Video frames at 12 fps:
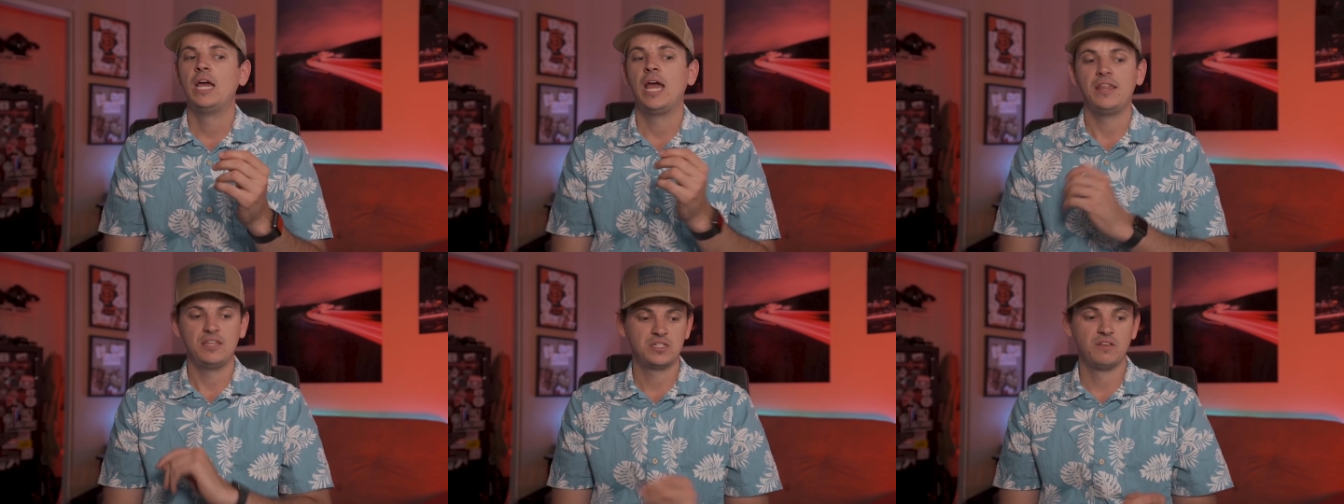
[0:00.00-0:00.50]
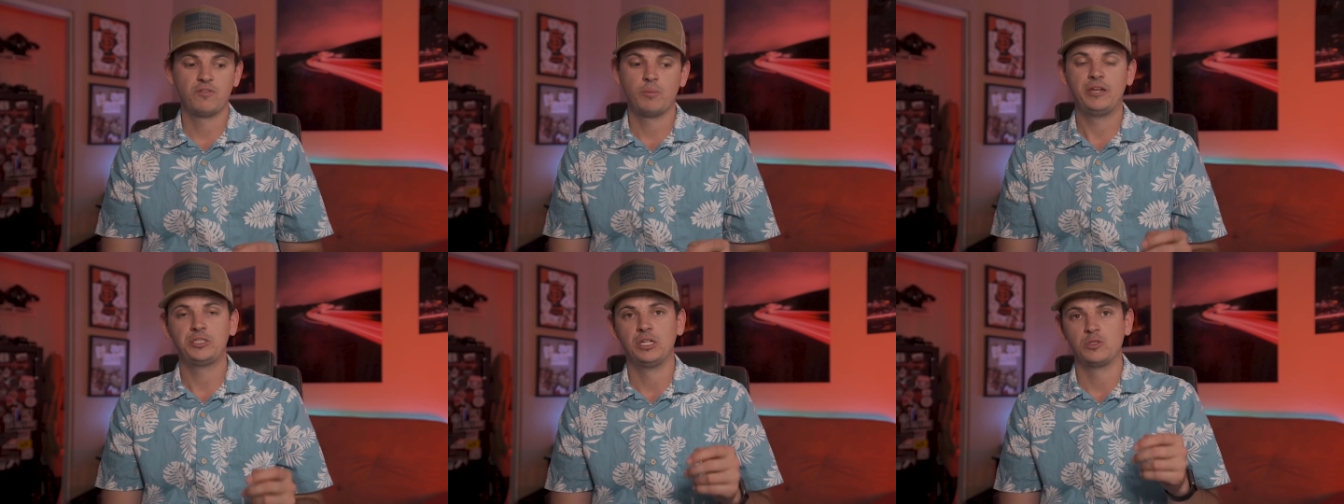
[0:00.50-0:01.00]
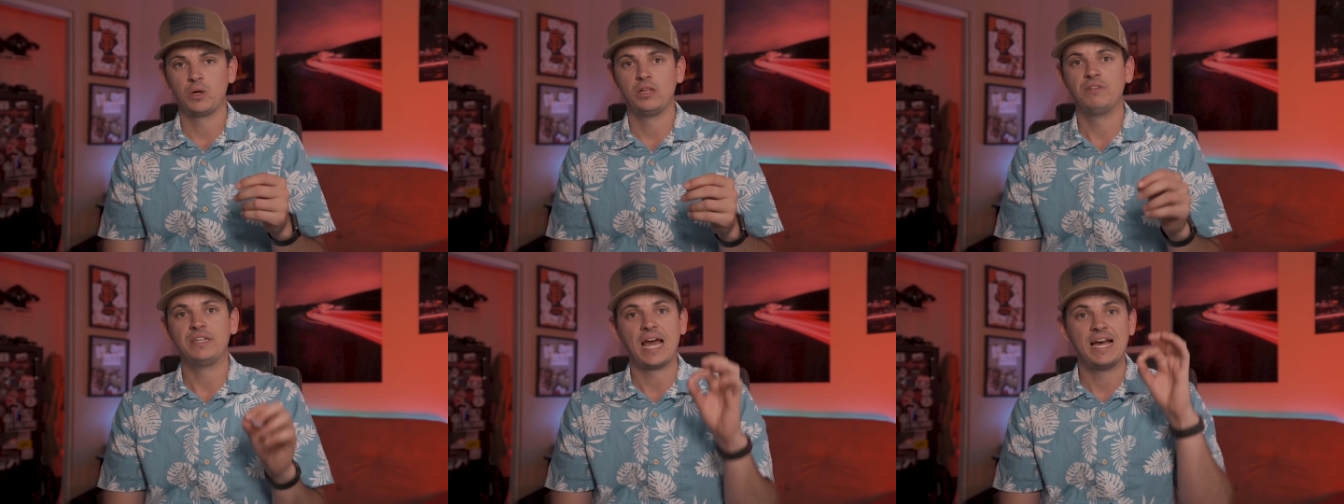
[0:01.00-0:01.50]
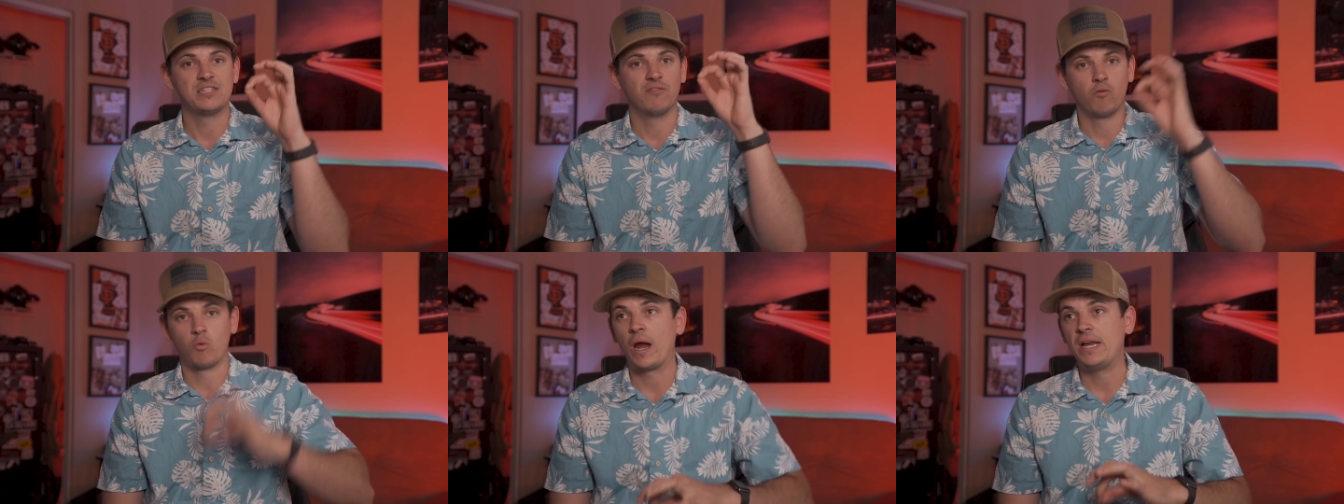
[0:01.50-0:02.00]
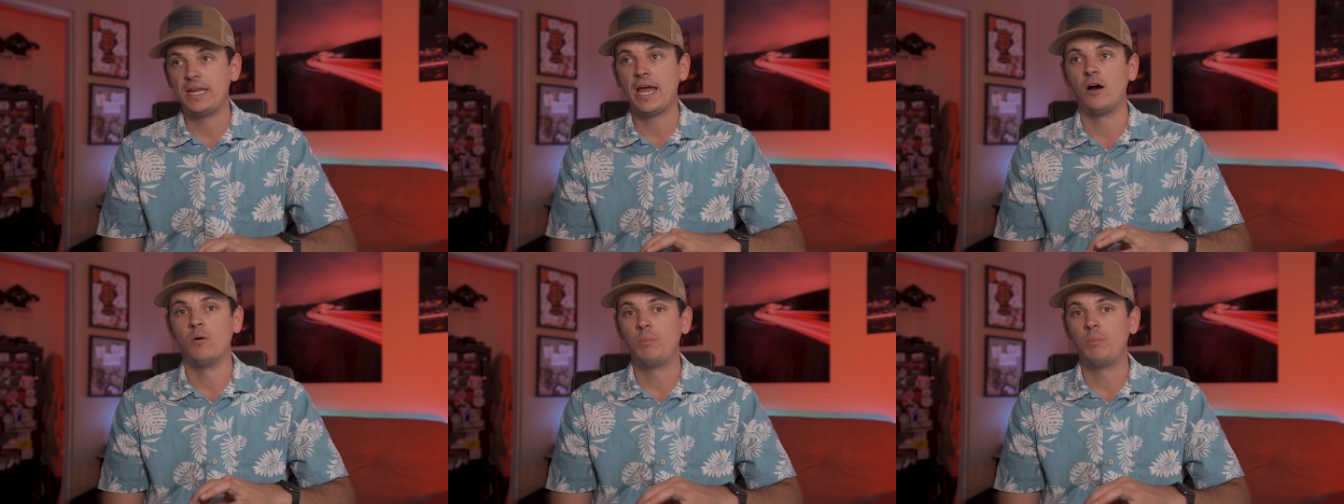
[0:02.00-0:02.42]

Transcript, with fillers: and this information is relevant as of right now.